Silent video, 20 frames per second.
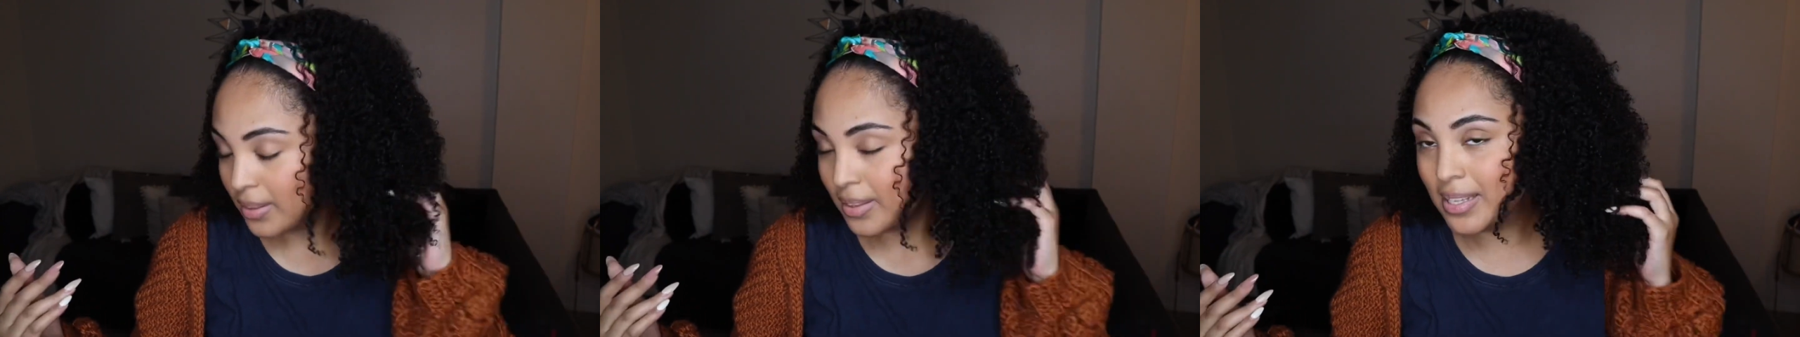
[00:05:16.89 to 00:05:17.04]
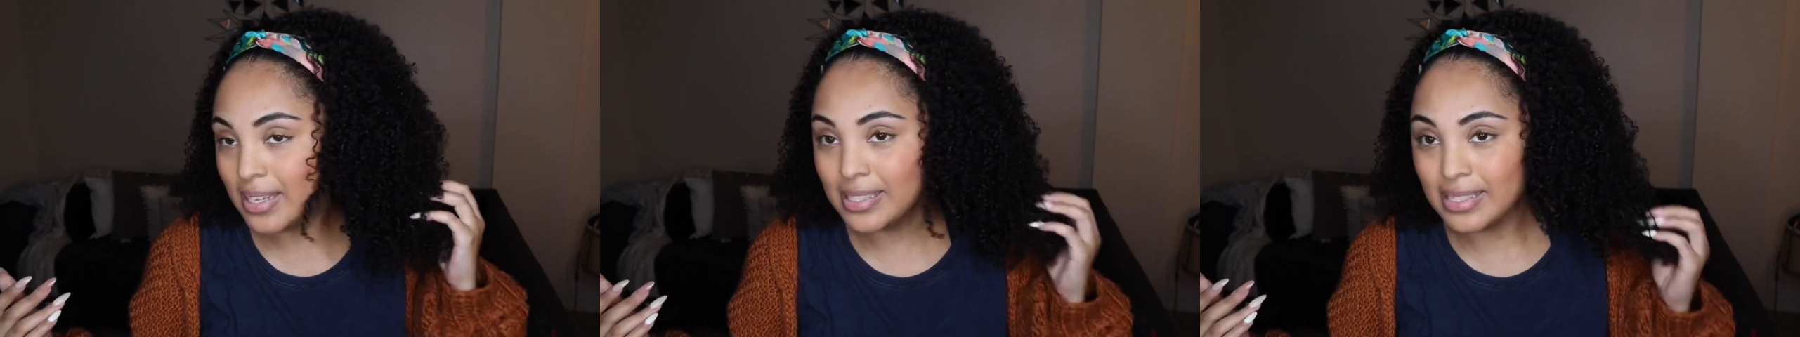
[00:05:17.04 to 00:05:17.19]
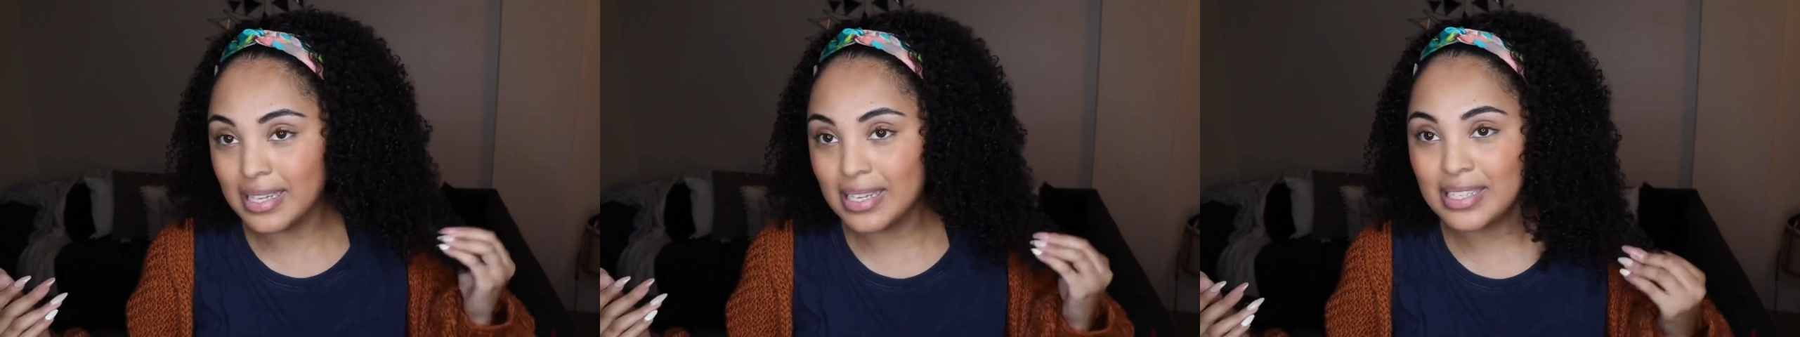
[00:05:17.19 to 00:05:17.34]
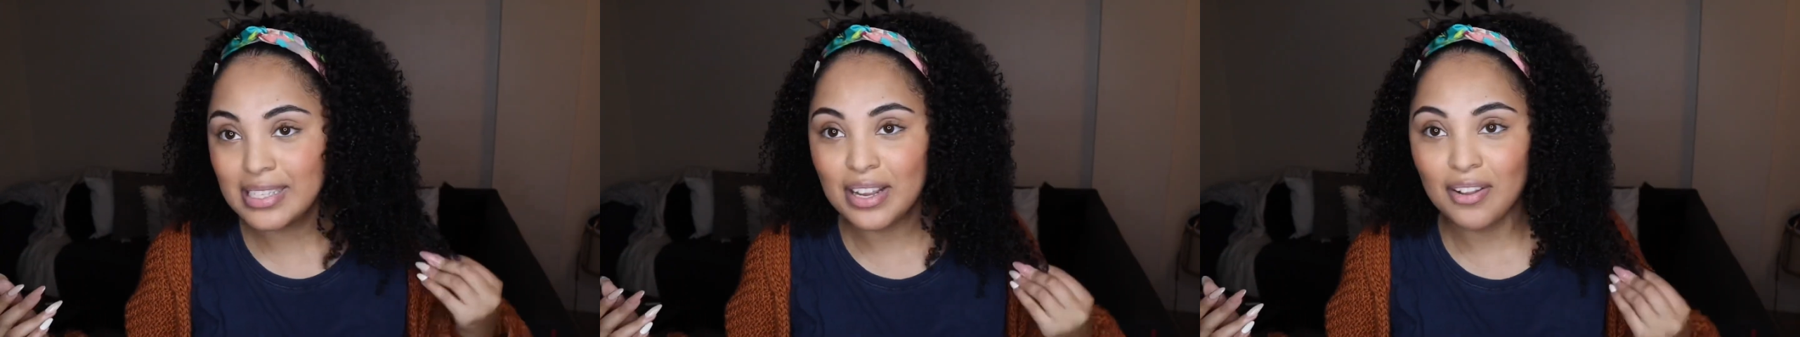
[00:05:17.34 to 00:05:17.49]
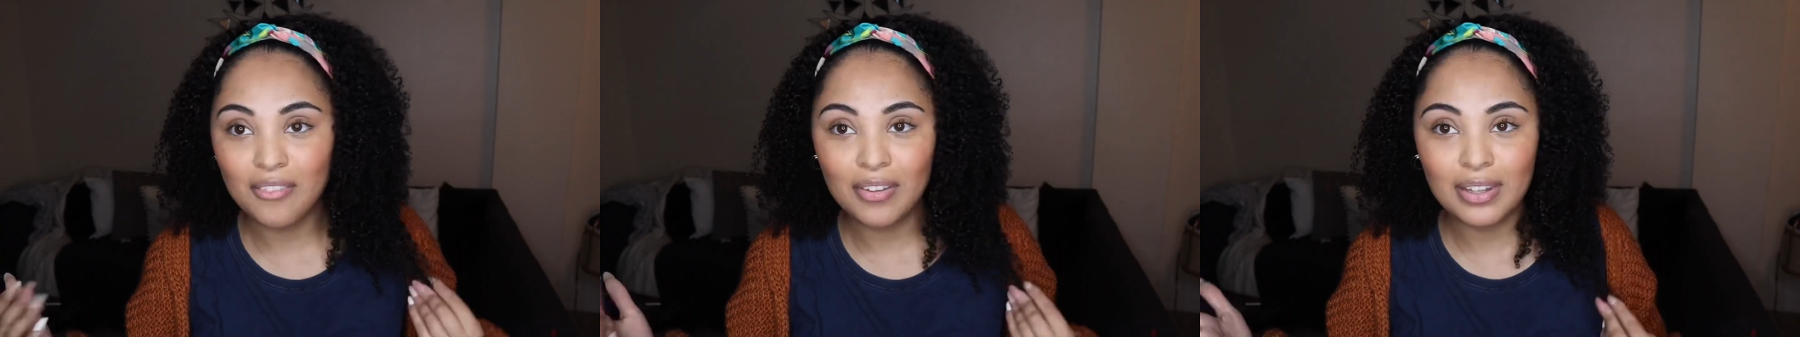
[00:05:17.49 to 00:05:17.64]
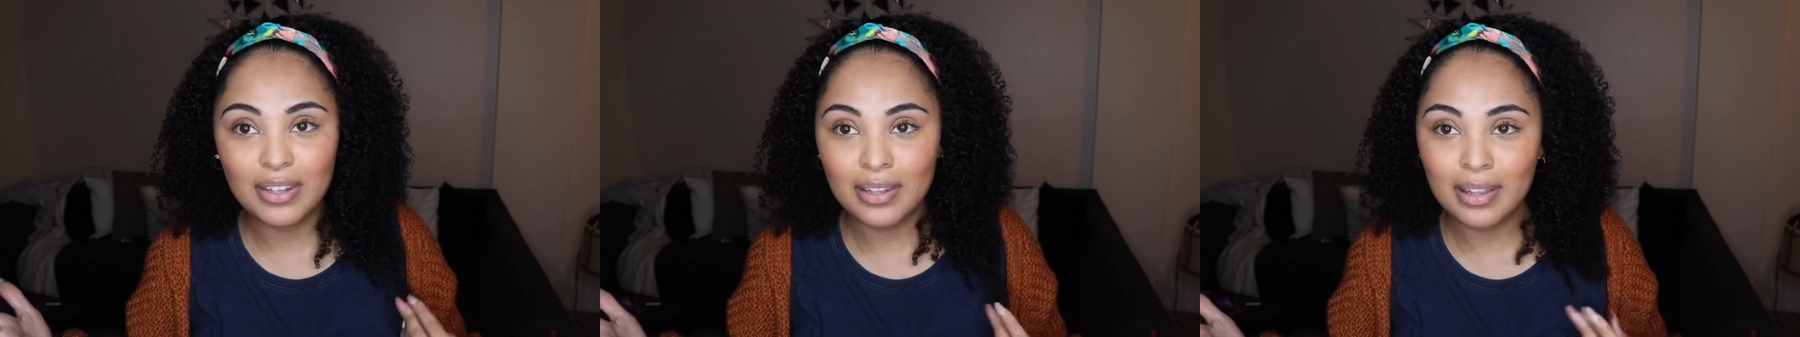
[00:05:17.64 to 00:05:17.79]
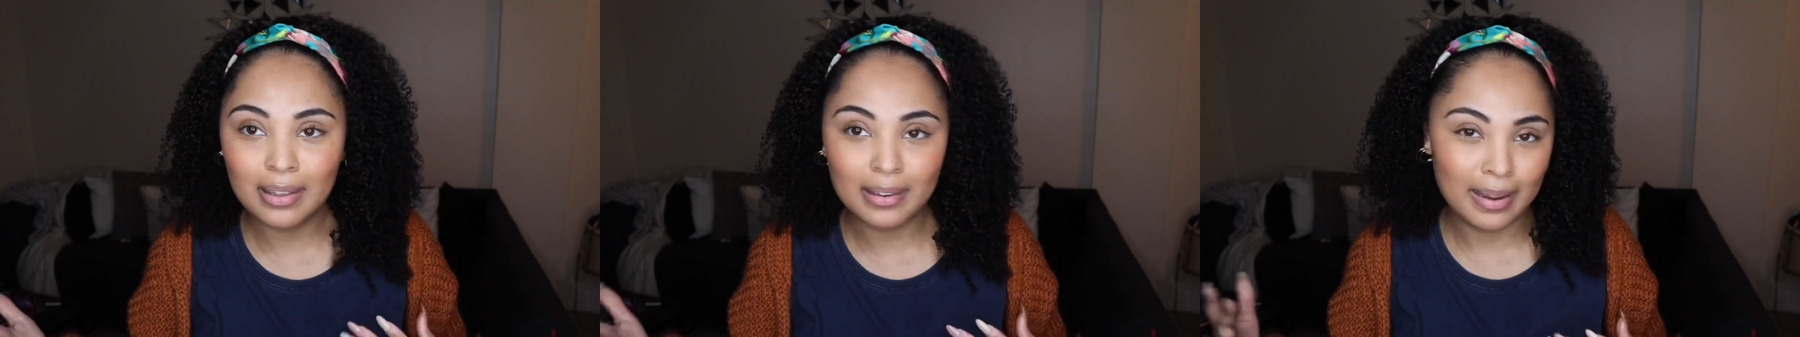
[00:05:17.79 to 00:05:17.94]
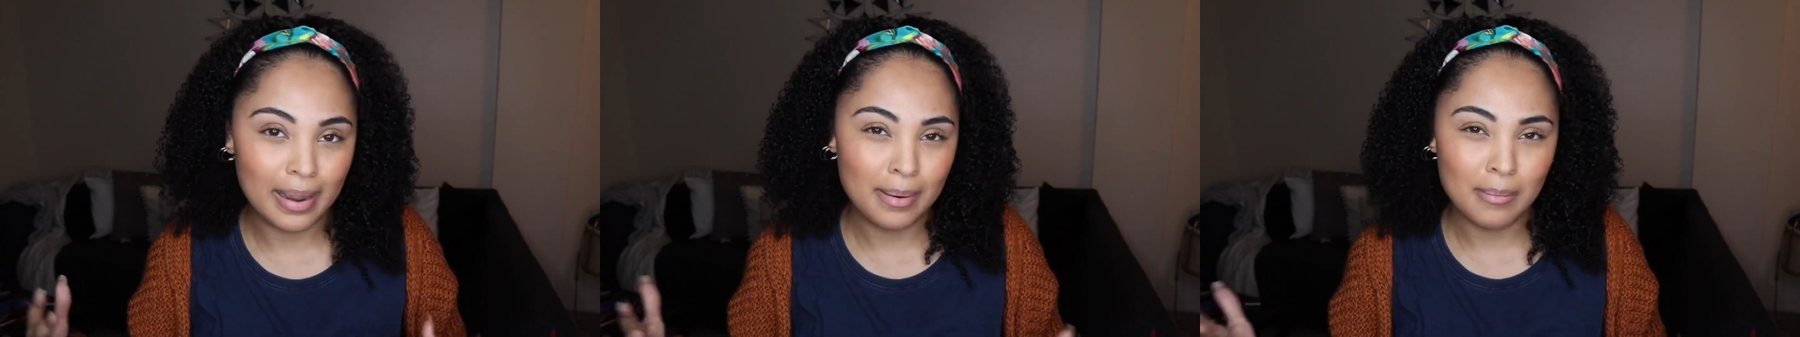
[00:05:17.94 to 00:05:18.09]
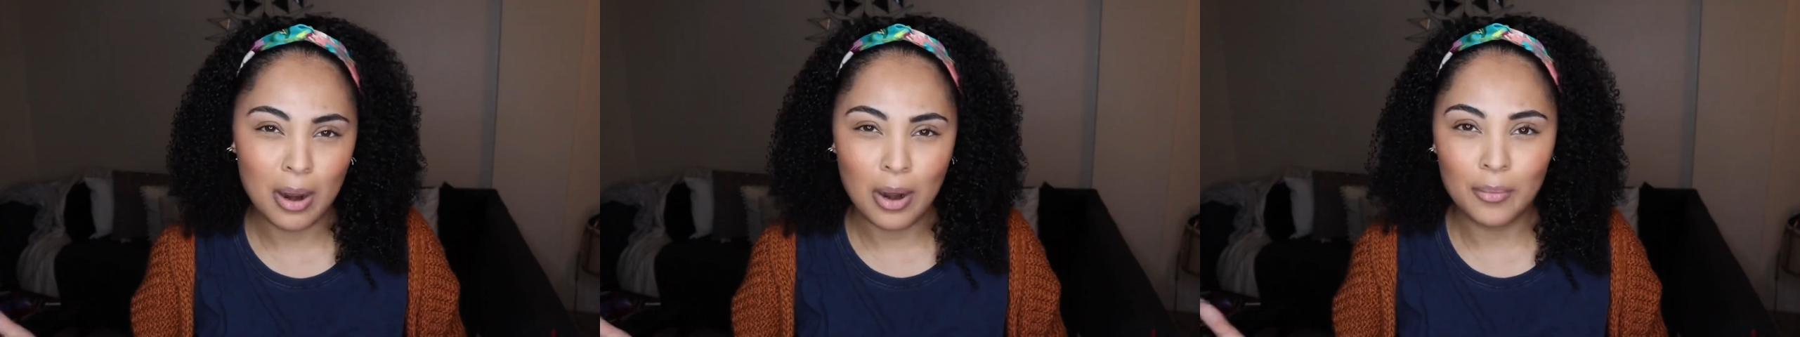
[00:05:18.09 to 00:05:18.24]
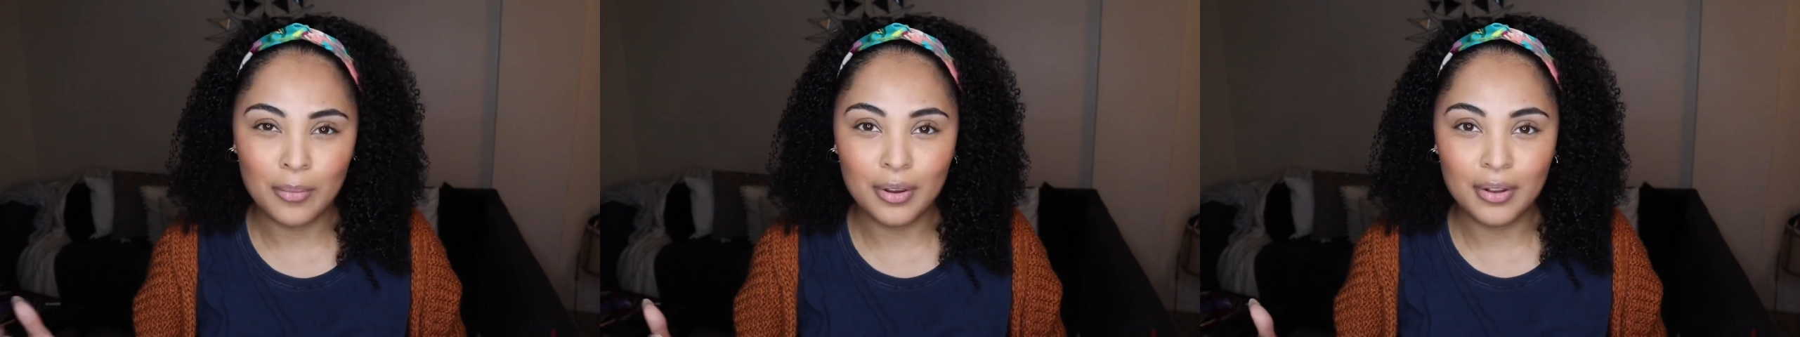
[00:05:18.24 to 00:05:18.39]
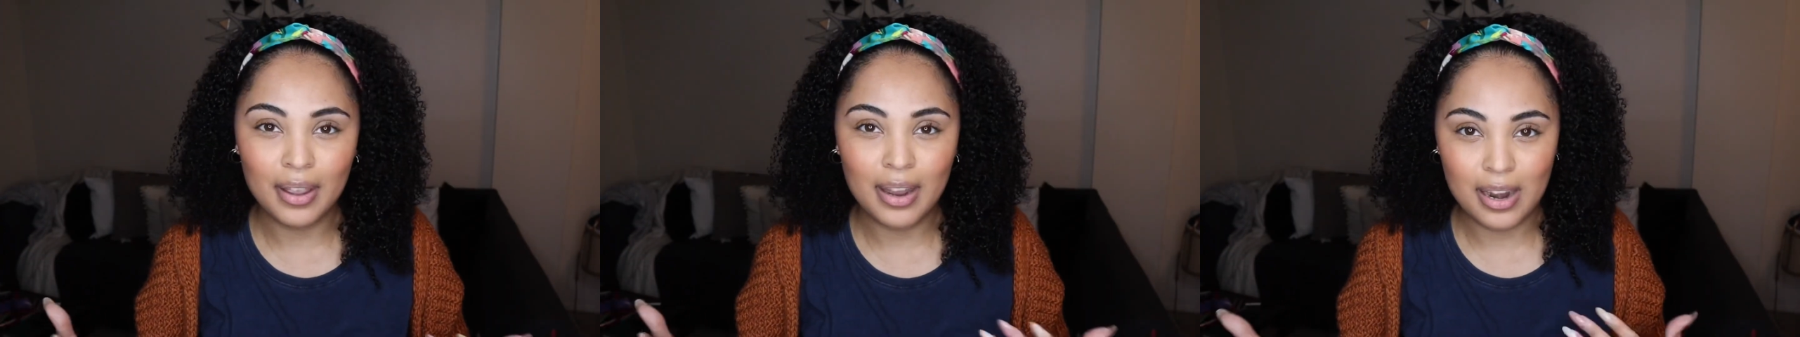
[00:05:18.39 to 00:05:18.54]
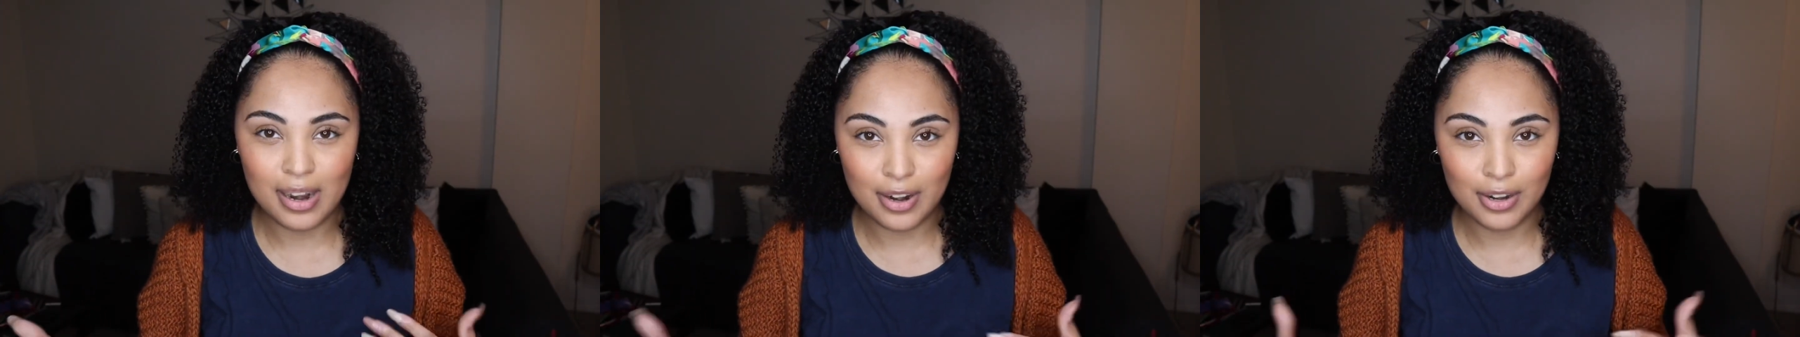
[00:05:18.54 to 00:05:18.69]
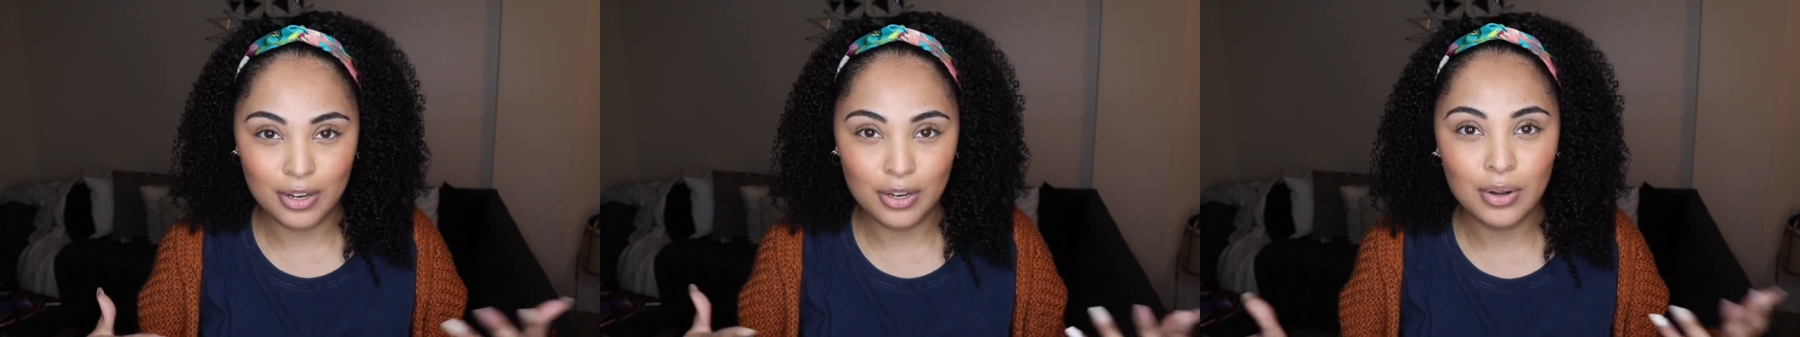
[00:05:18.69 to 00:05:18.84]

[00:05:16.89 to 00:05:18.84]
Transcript: this doesn't even look like my real hair.